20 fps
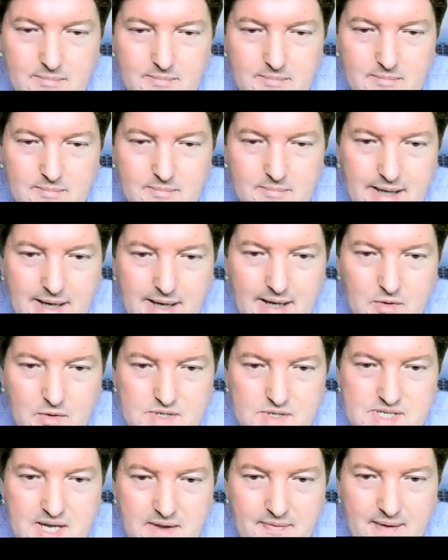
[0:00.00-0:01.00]
Yeah, and you'll
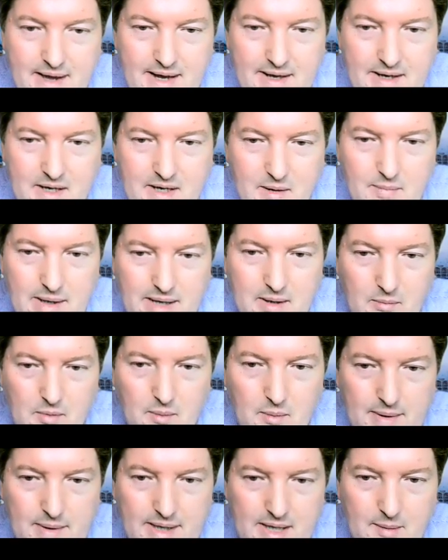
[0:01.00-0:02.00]
see that in a minute
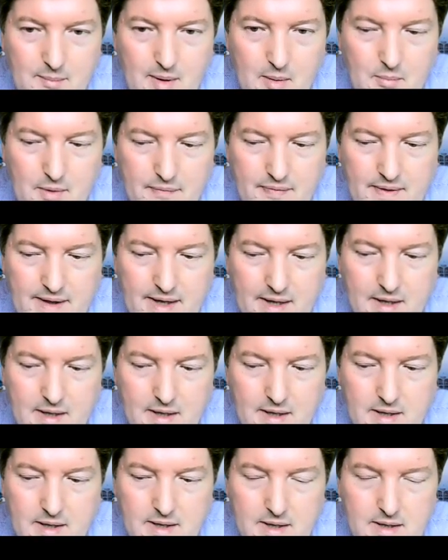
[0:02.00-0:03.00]
when we come up with the
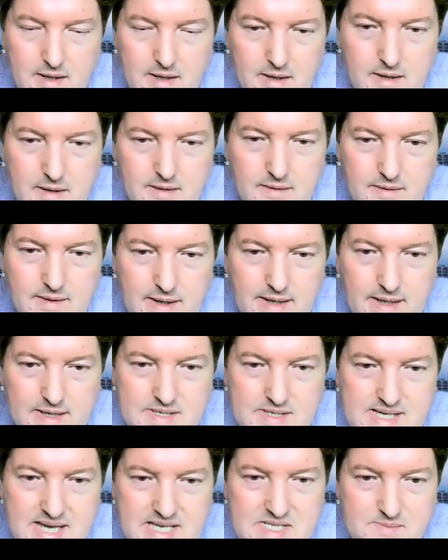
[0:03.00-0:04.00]

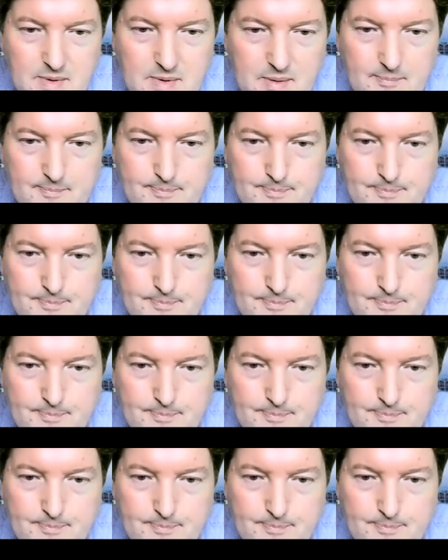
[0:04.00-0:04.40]
assessment.